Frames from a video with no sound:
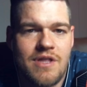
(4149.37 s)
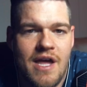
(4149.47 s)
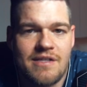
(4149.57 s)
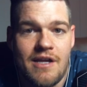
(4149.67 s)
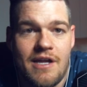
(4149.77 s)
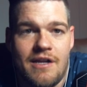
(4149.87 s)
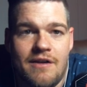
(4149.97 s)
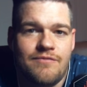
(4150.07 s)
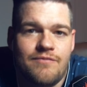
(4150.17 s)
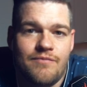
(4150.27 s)
that.
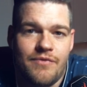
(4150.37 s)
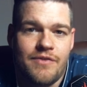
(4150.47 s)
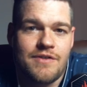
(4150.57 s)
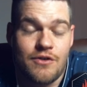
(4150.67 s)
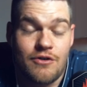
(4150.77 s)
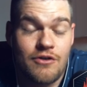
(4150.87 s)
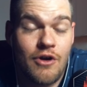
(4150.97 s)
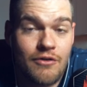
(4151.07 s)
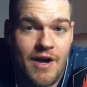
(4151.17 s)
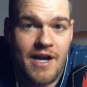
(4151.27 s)
And so you're
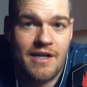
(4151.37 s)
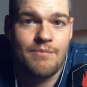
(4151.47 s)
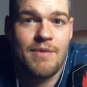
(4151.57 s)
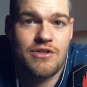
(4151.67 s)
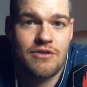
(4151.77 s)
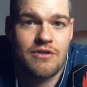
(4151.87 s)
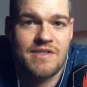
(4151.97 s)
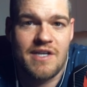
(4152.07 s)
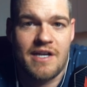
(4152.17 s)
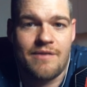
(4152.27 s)
notified, make sure you're
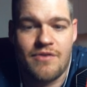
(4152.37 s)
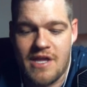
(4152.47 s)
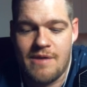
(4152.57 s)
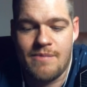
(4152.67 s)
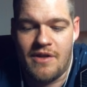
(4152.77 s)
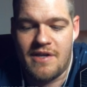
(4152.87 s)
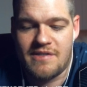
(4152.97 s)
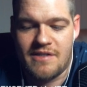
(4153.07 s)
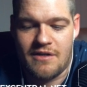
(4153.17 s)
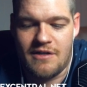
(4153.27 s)
signing up for the email
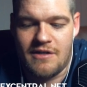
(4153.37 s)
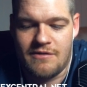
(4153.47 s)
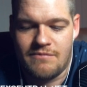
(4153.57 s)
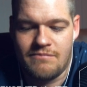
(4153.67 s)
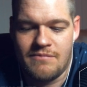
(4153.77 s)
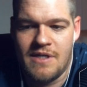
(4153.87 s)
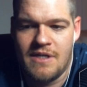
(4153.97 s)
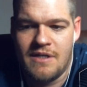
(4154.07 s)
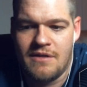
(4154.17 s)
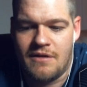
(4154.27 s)
list on
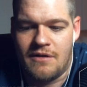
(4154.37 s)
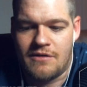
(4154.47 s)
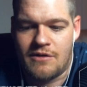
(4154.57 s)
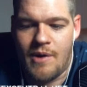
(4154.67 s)
our